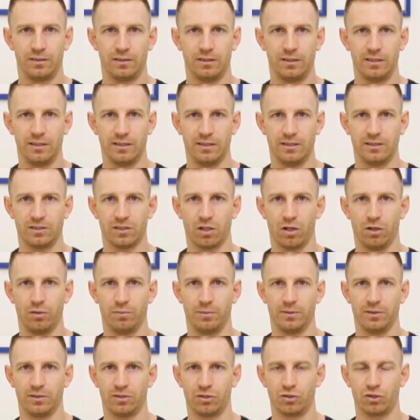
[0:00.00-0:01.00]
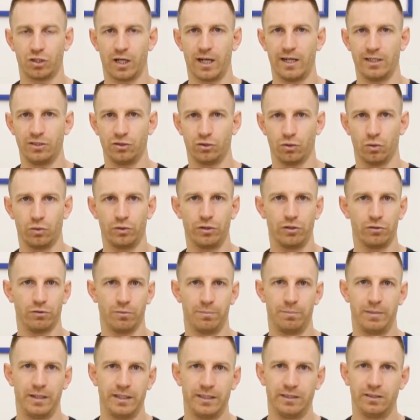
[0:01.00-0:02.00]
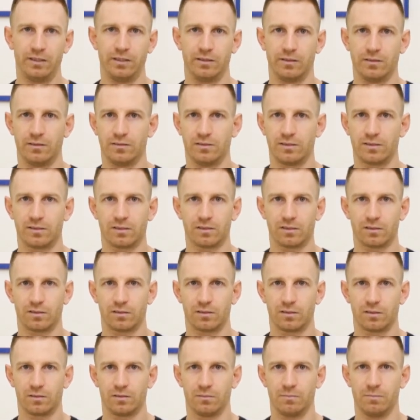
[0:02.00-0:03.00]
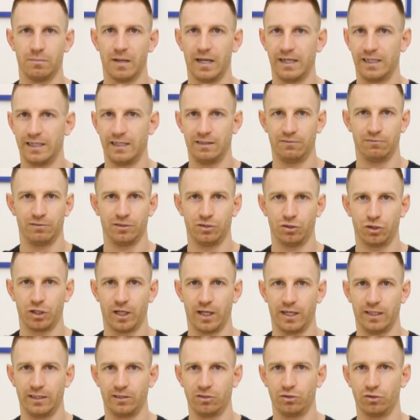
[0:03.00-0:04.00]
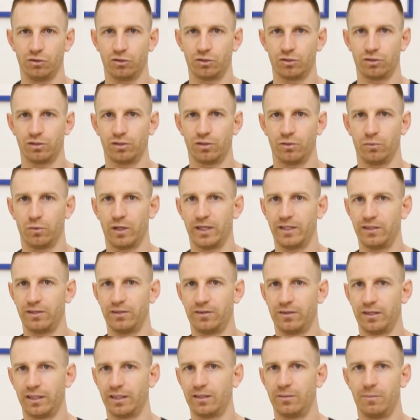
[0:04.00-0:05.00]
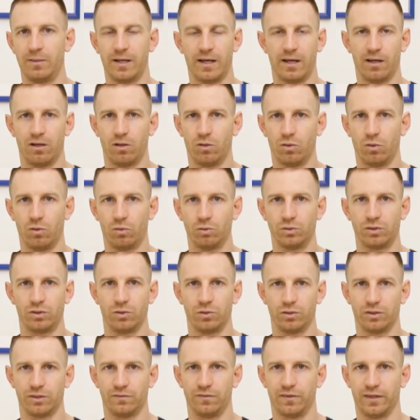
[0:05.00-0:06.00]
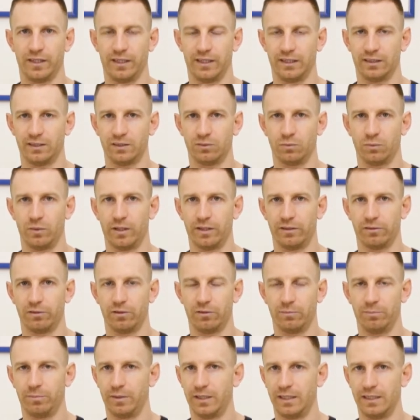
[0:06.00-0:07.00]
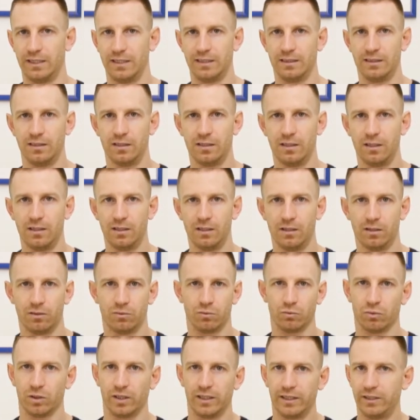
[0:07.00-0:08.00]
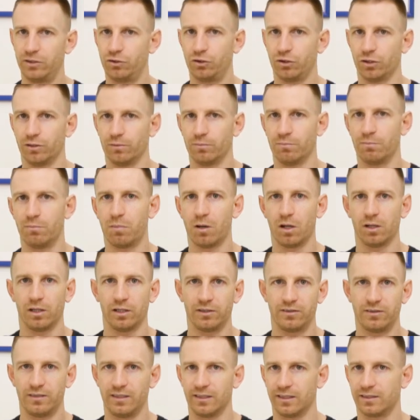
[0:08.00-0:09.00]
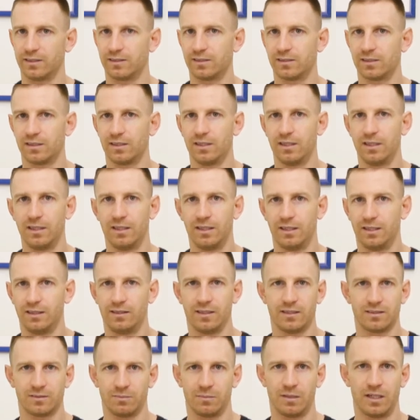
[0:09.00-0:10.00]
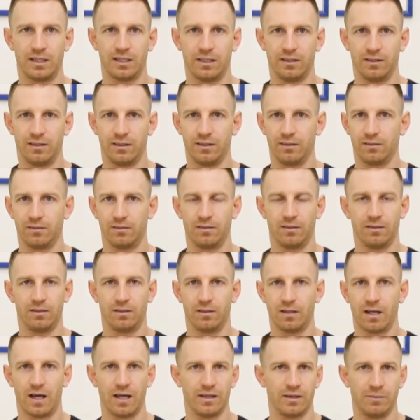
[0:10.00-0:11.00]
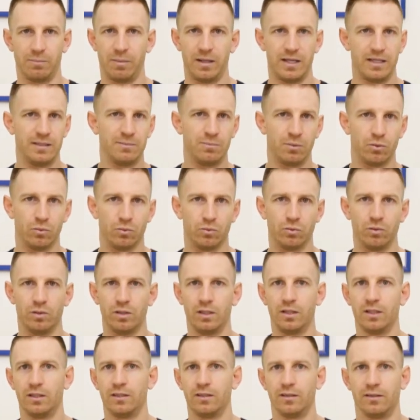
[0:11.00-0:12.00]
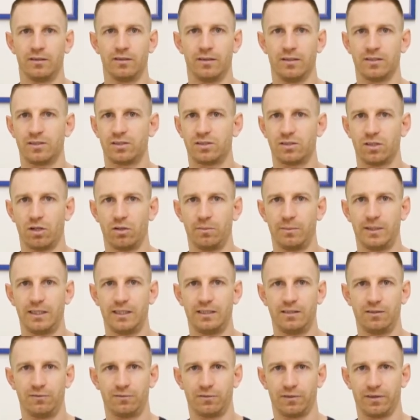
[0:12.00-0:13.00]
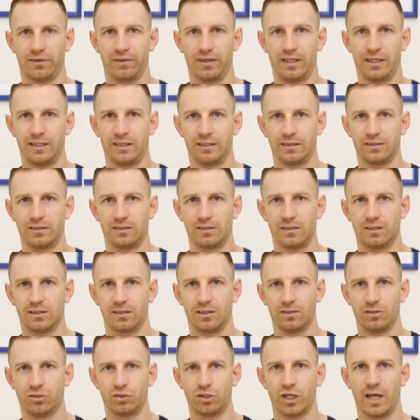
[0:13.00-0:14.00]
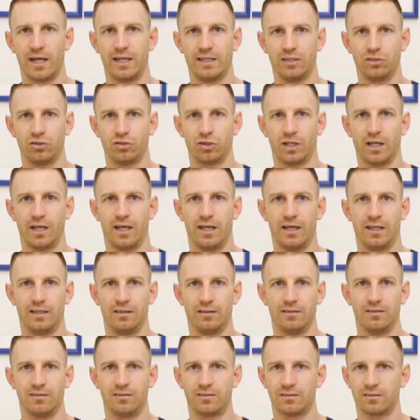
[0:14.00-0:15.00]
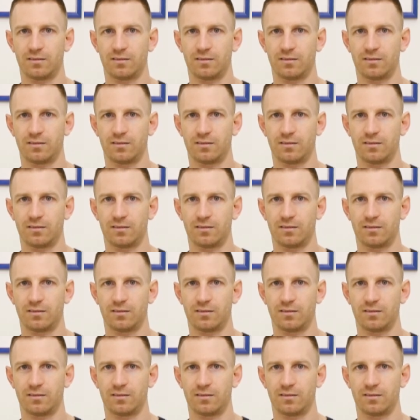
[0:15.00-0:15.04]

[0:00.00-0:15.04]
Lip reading: is open to change. All your opinions may even change. The way you think about all sorts of things, whether it be religion, politics, it doesn't matter, other people. There's so many different things that can change, and